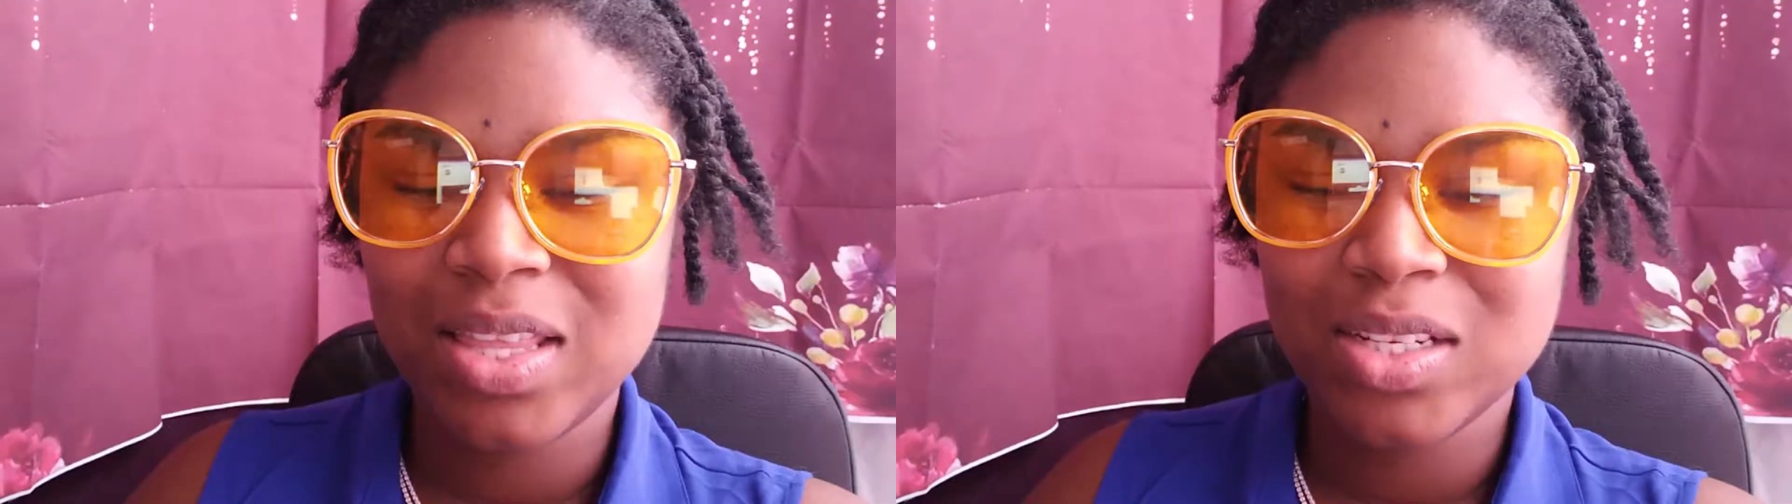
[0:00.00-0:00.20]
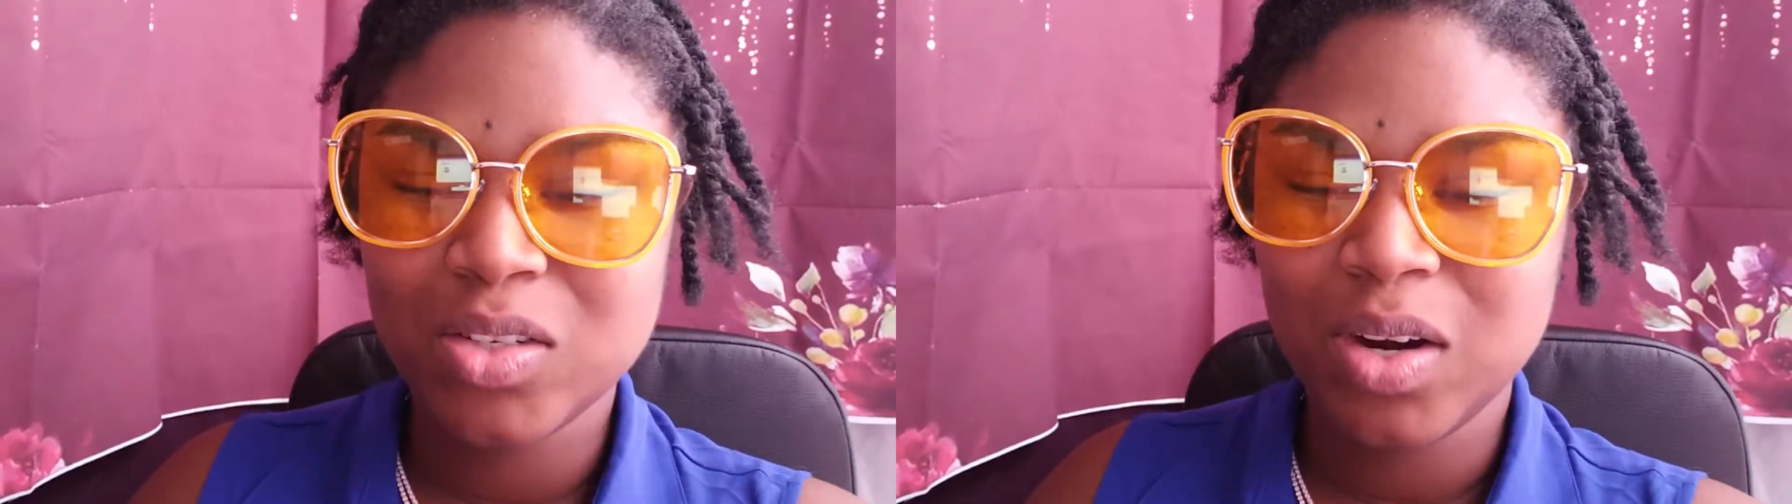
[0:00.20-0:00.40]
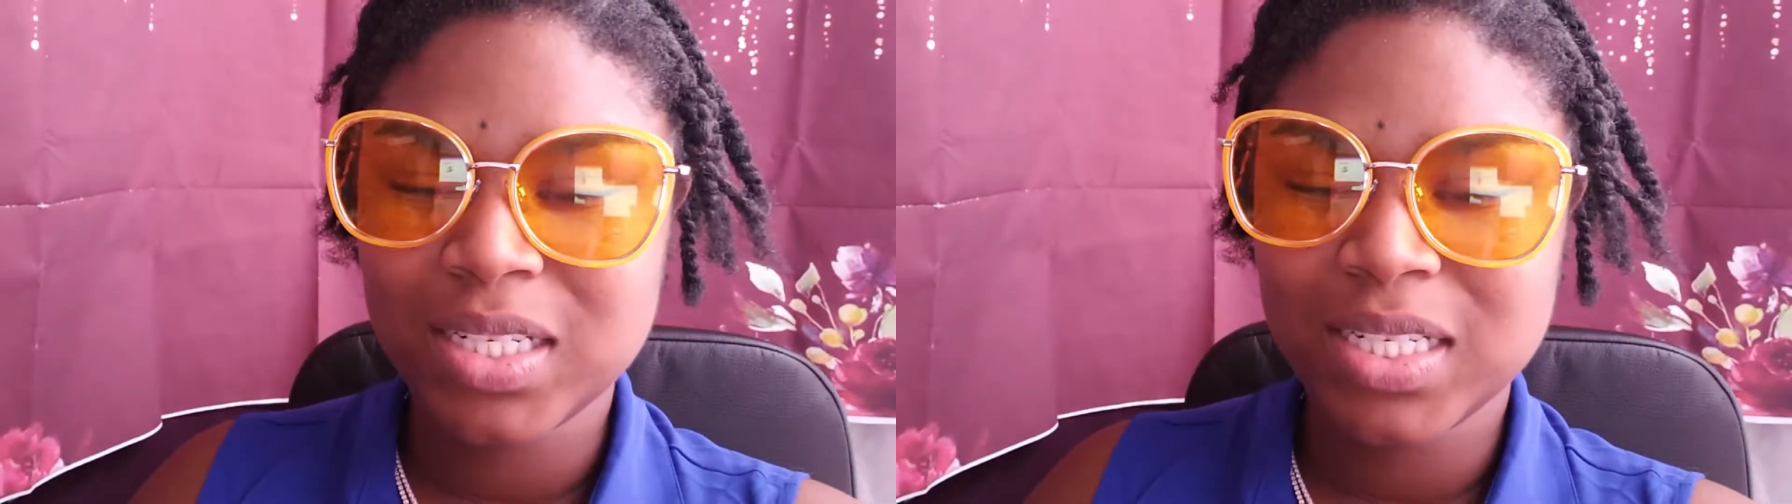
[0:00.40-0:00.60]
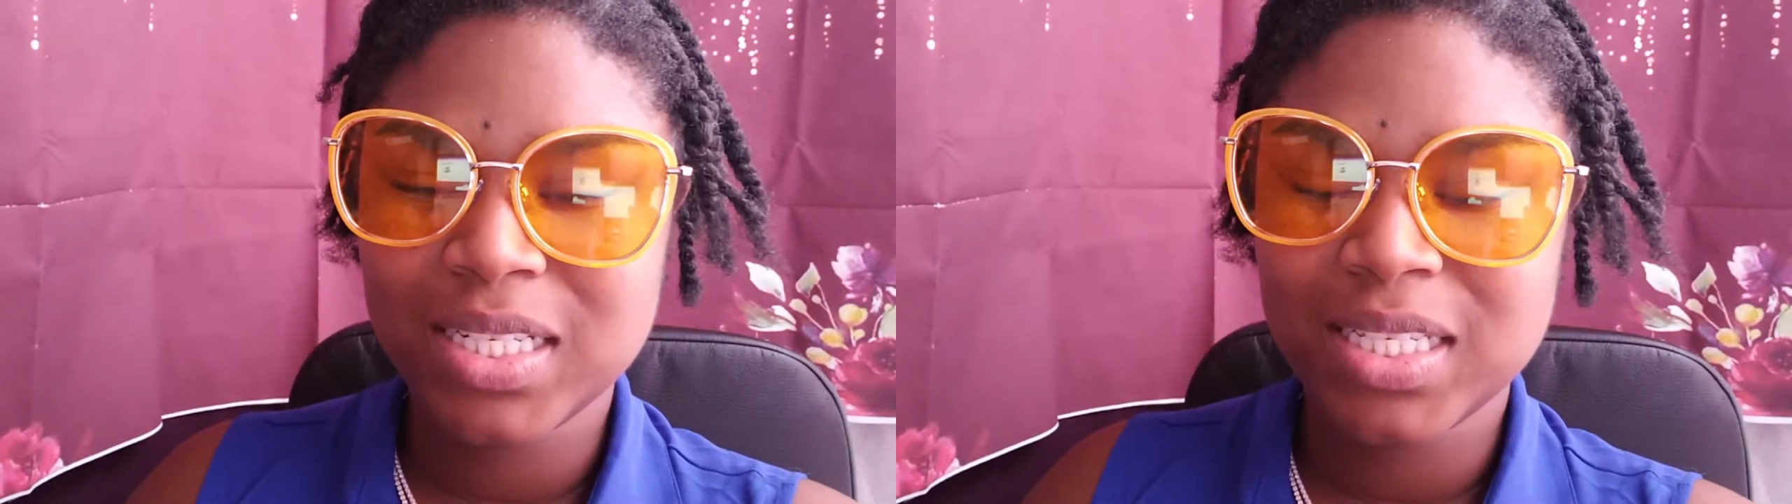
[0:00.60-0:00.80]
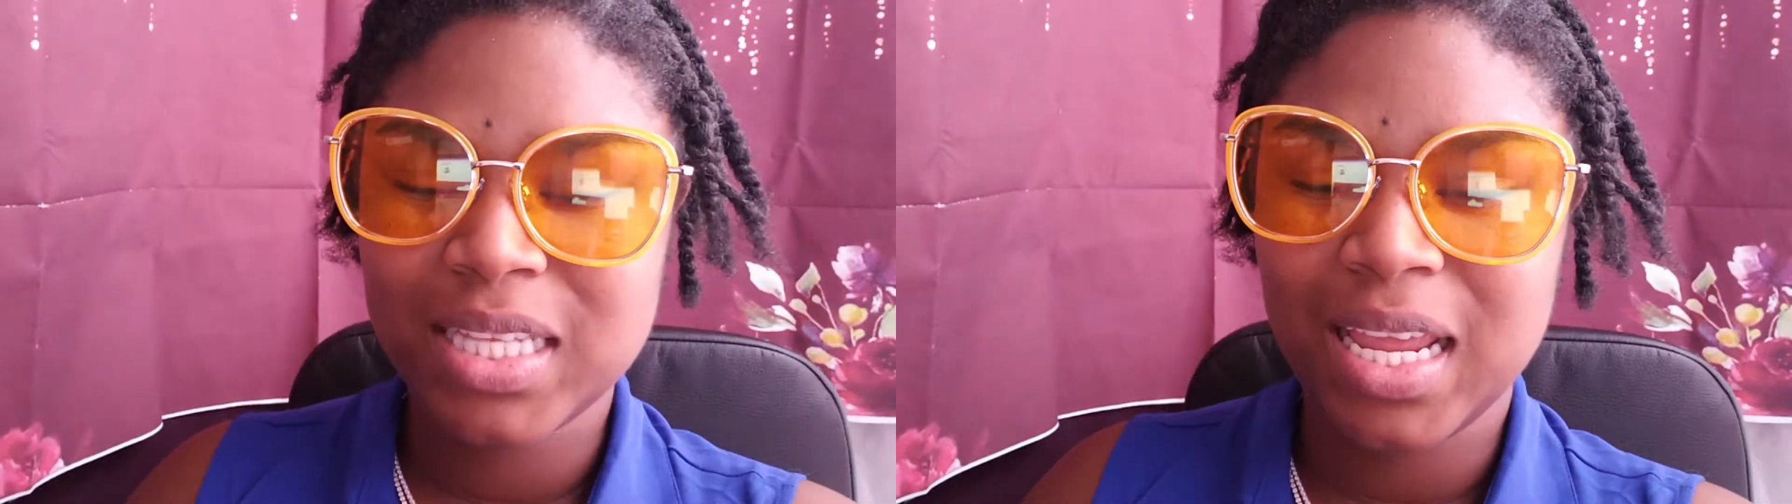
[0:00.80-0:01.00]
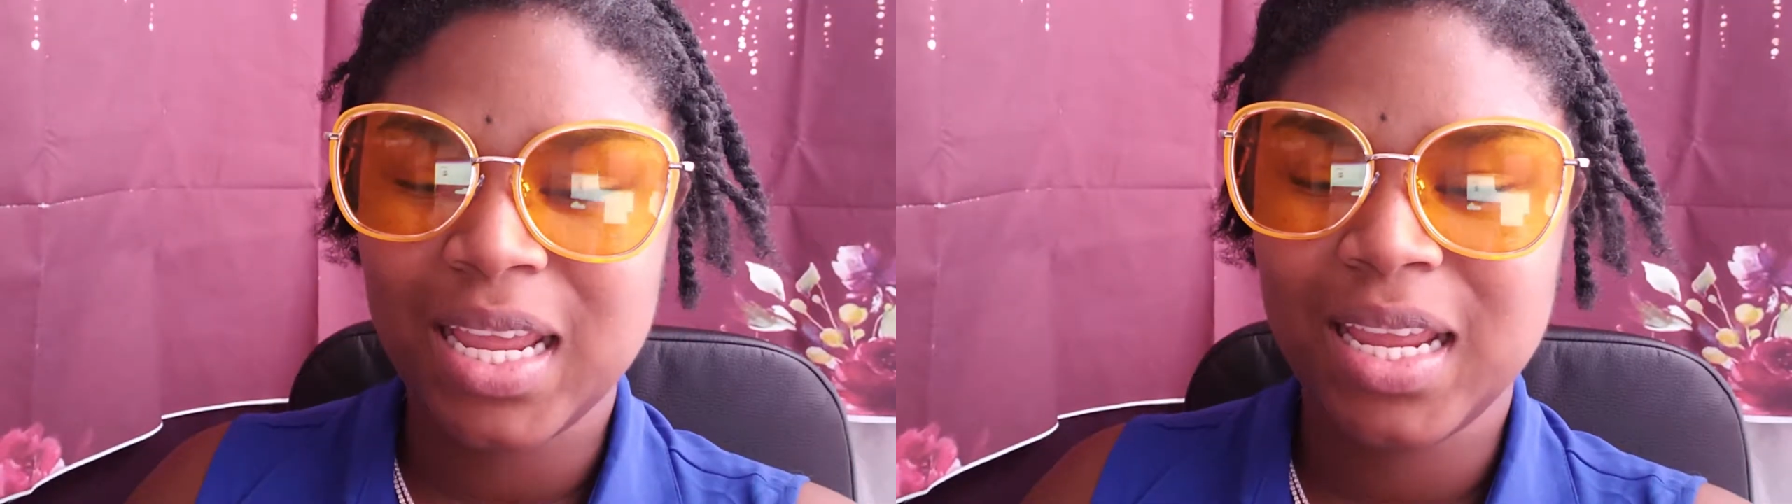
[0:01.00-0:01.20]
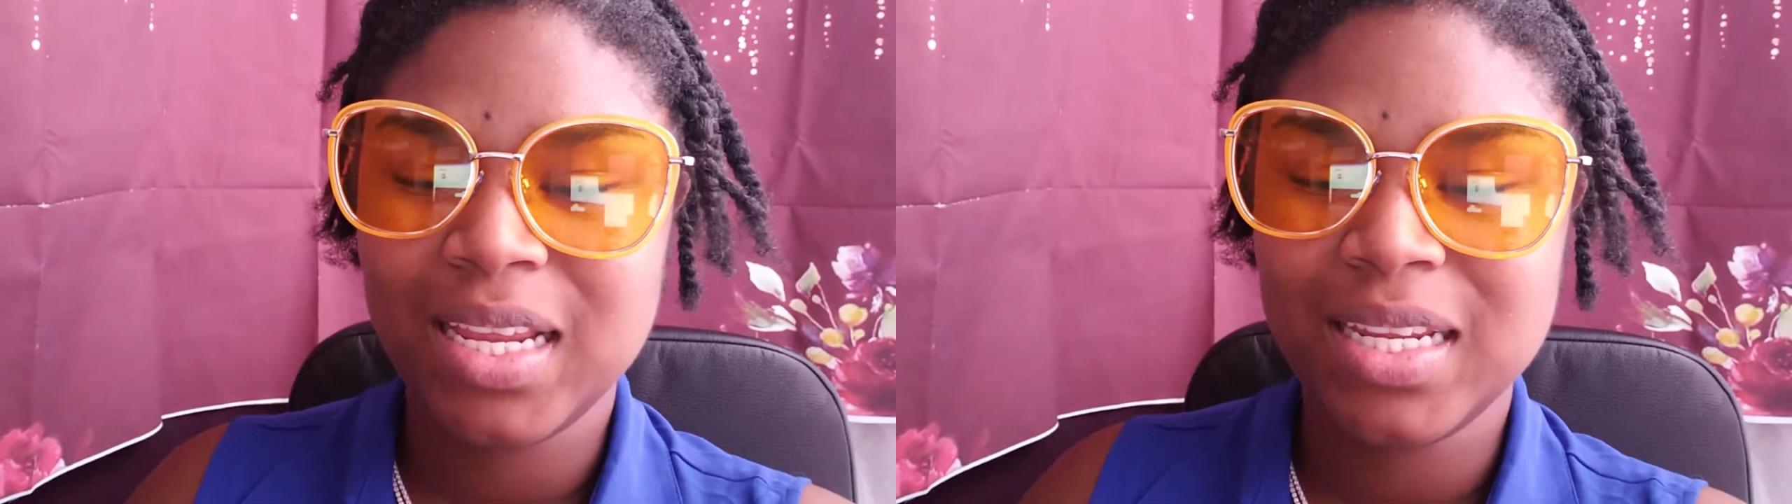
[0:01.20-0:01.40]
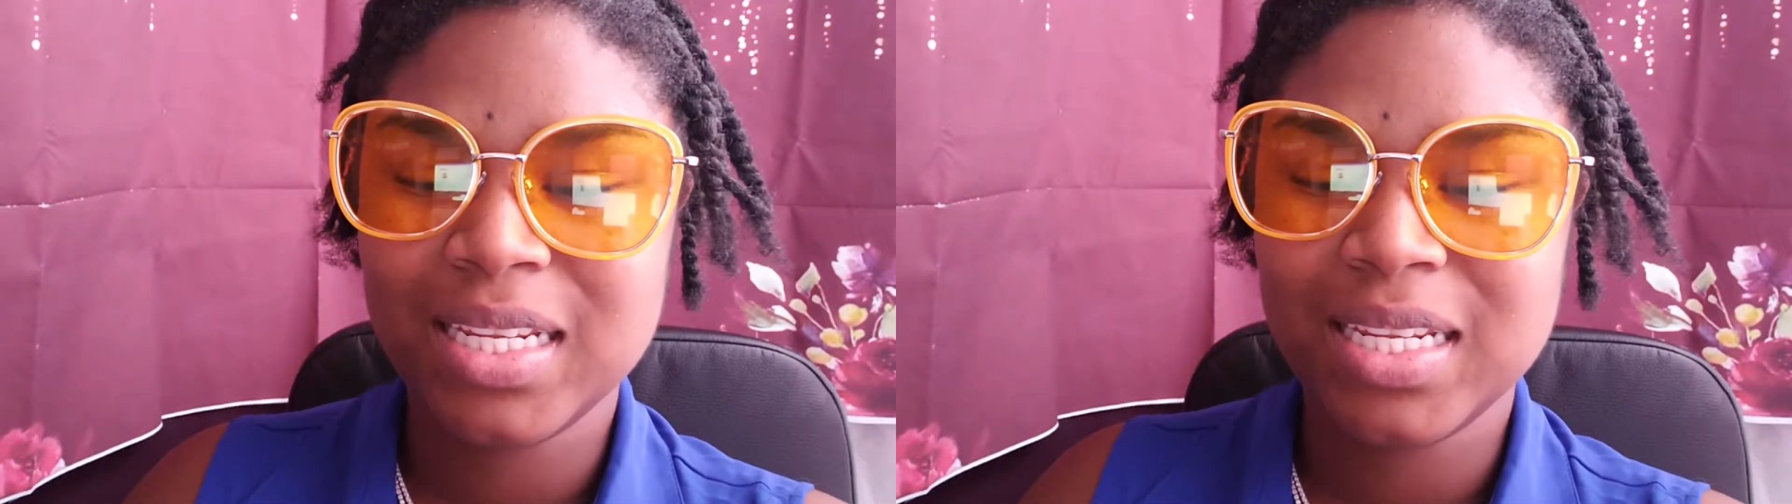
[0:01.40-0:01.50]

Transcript: instructions say